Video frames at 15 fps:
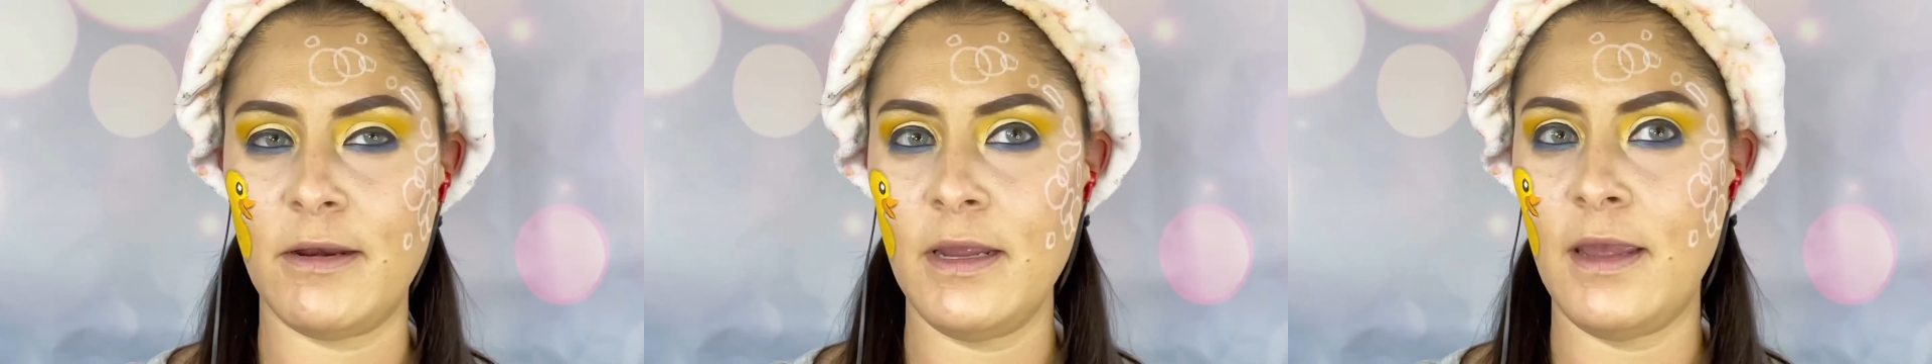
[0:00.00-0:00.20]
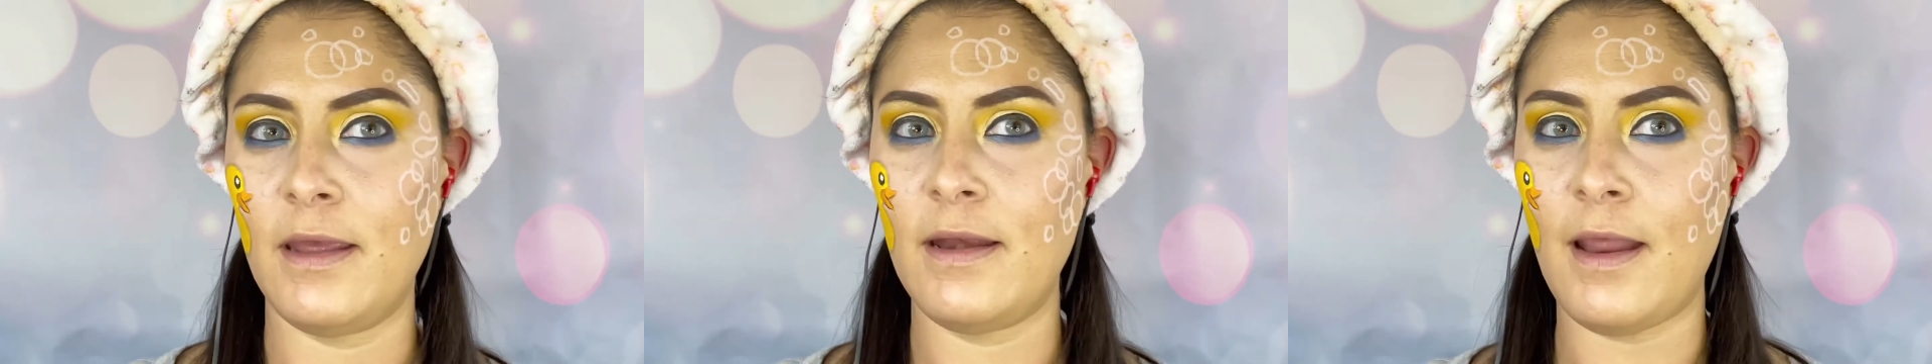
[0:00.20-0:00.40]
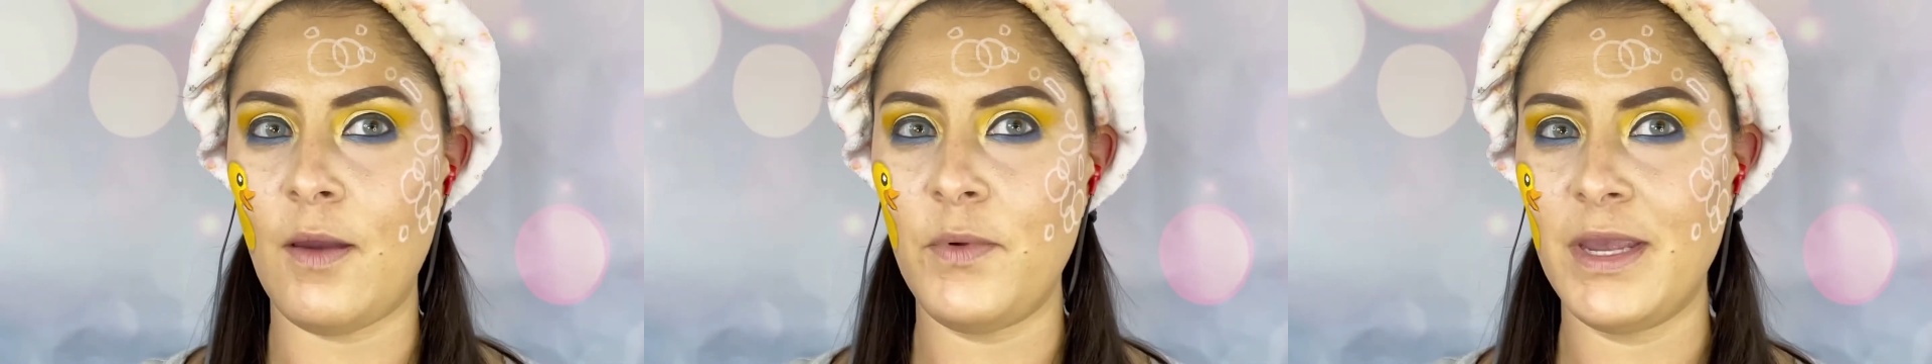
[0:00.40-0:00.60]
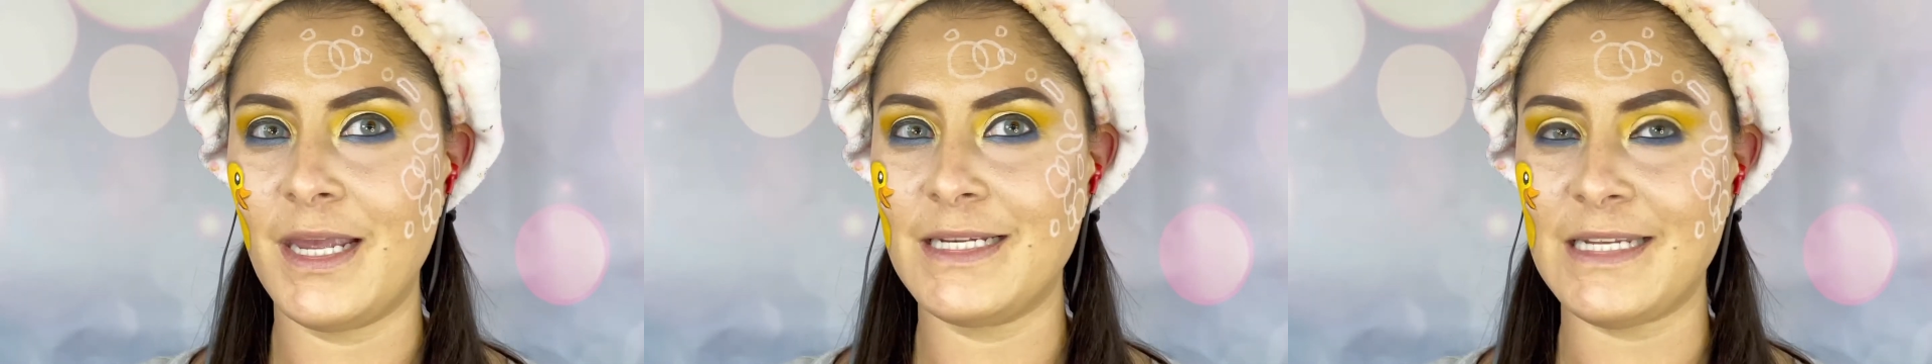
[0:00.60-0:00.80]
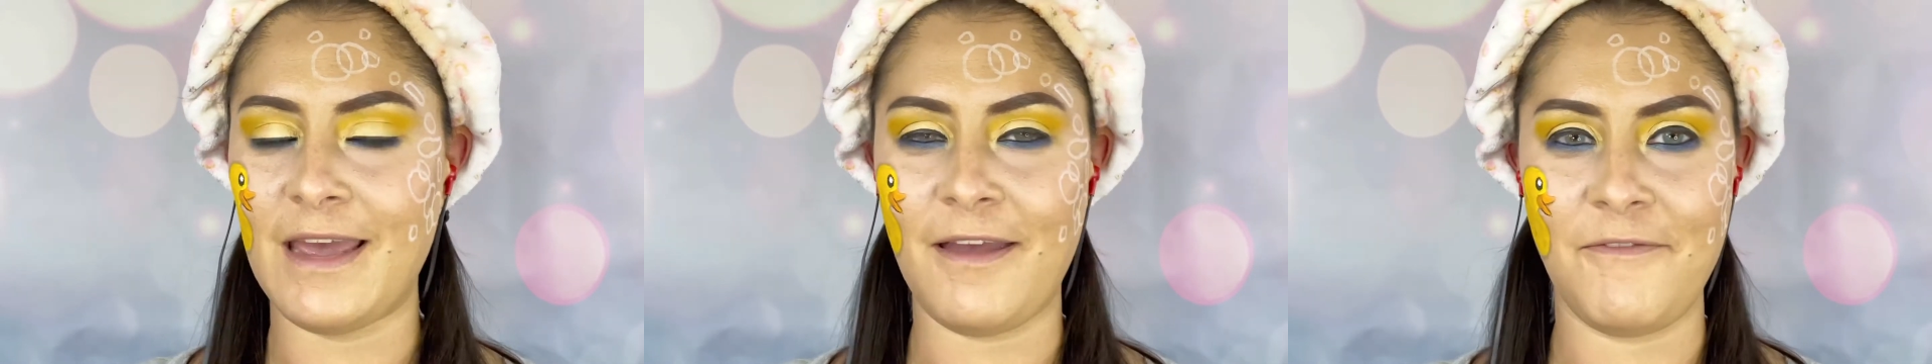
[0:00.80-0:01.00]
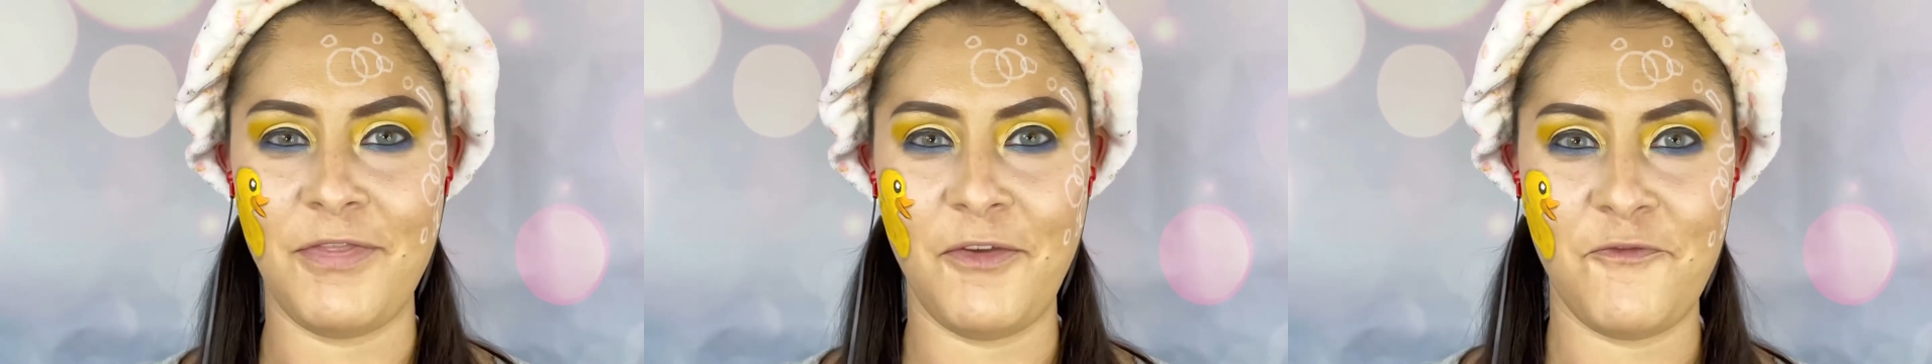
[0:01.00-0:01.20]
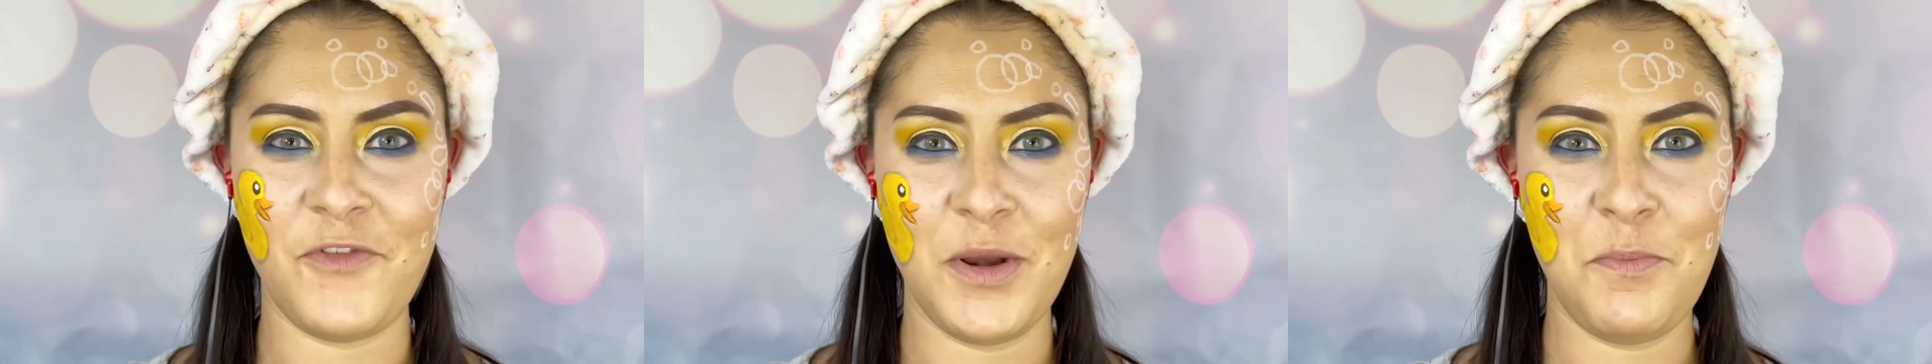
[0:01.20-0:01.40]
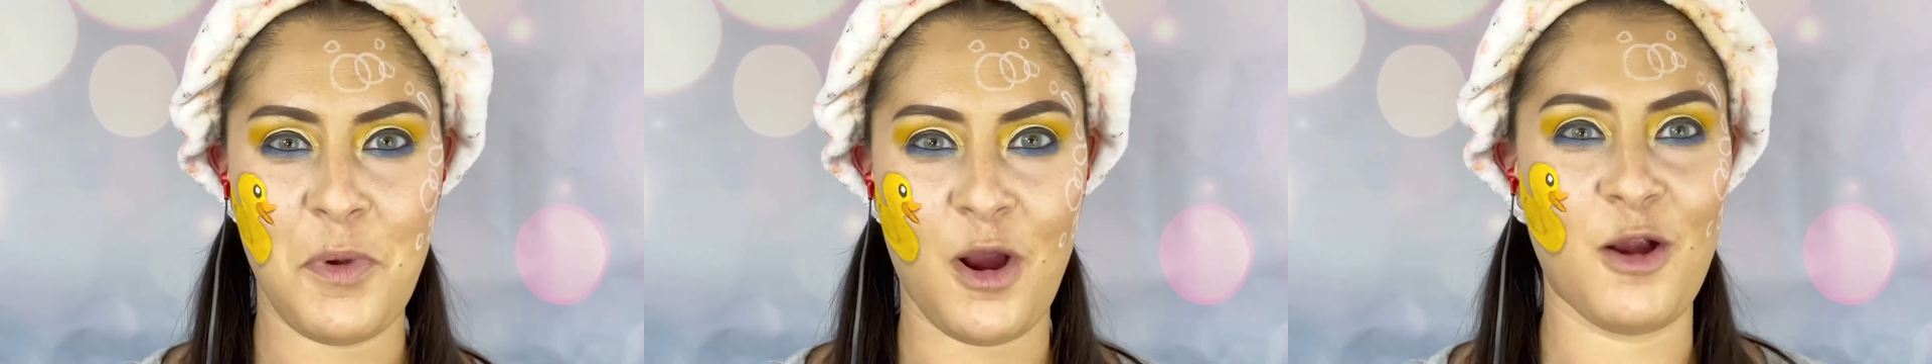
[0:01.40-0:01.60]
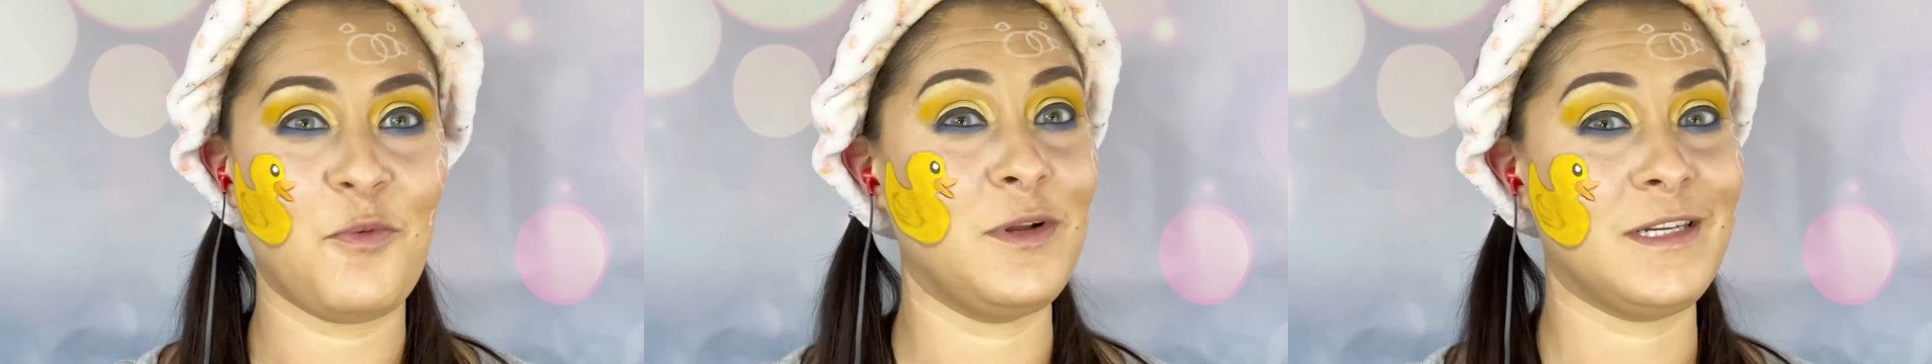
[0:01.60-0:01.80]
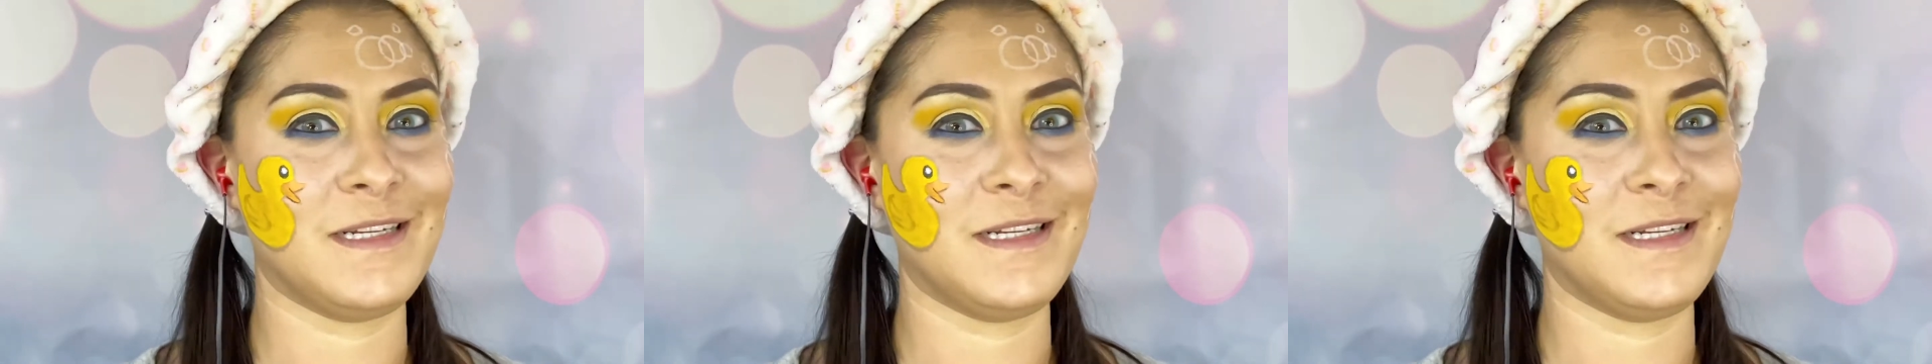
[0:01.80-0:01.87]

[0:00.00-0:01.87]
Now we get to have the fun part, which is the